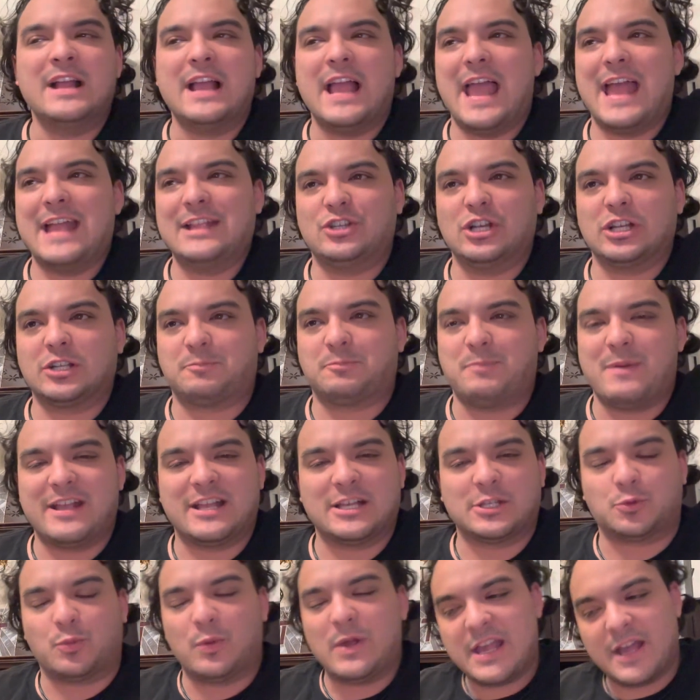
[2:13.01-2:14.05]
And just
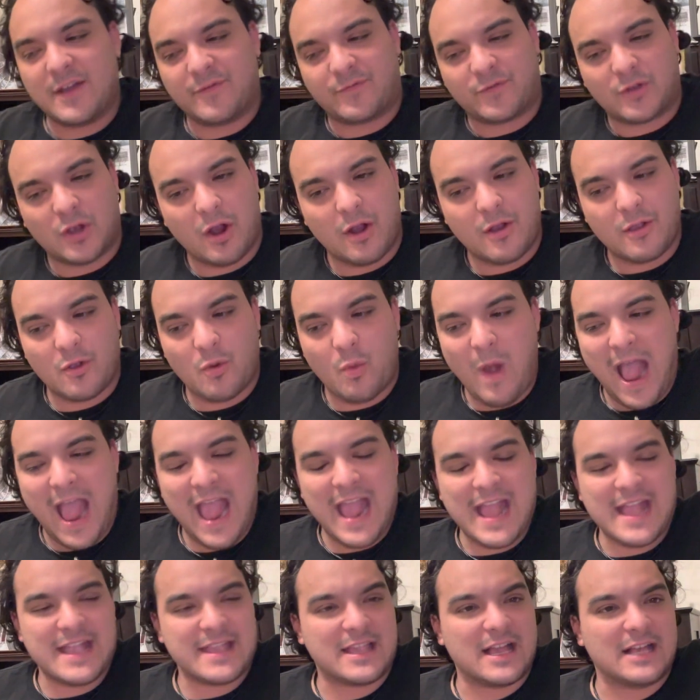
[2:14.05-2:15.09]
because we have turned
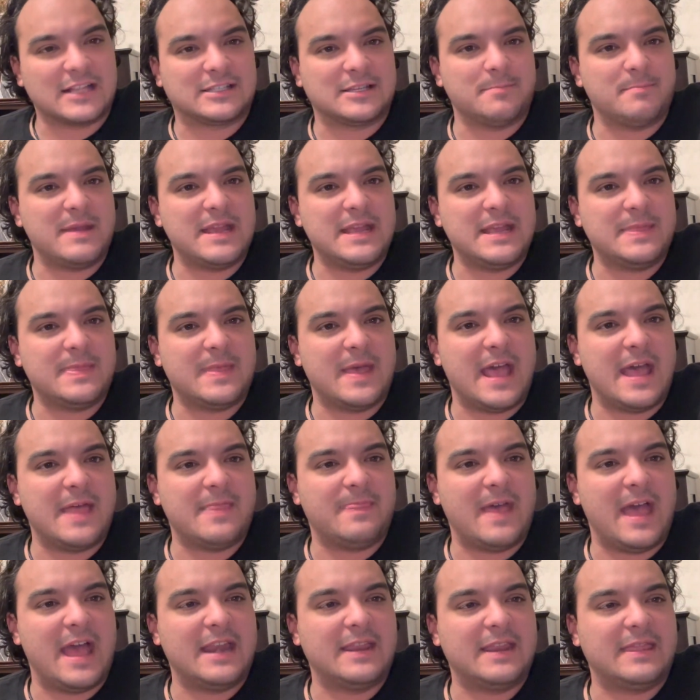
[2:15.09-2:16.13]
away, it doesn't mean that,
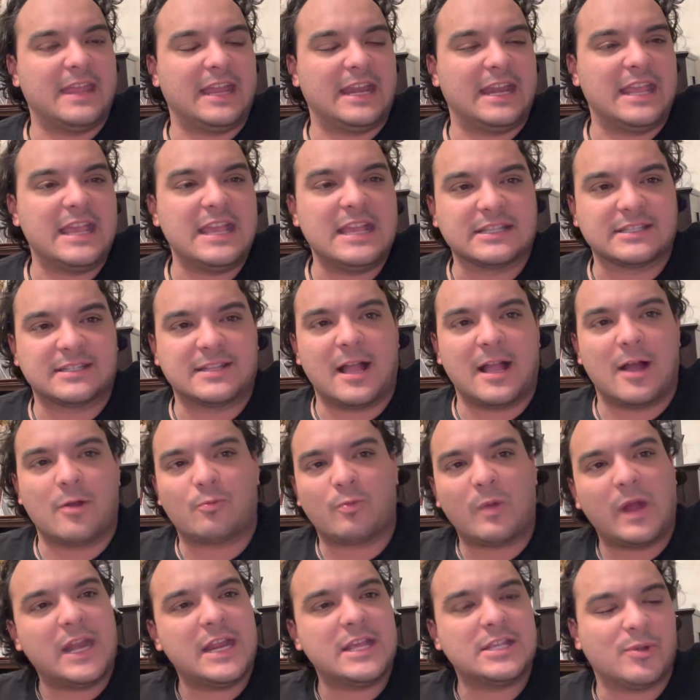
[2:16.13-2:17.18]
that, that He is not
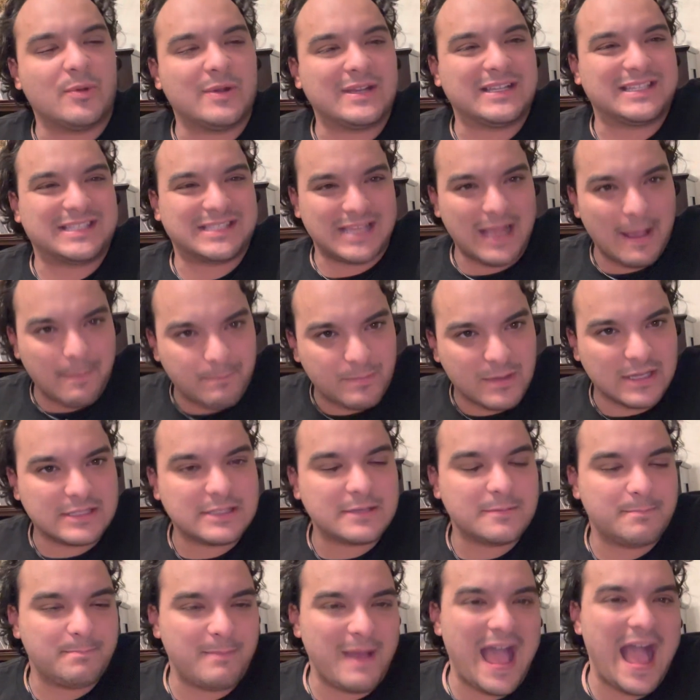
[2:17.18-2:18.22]
ready to accept
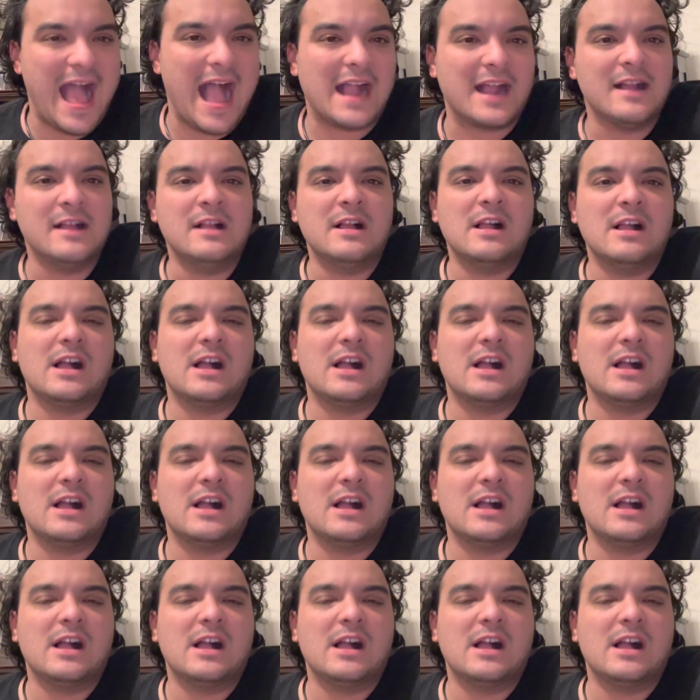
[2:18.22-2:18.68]
us back.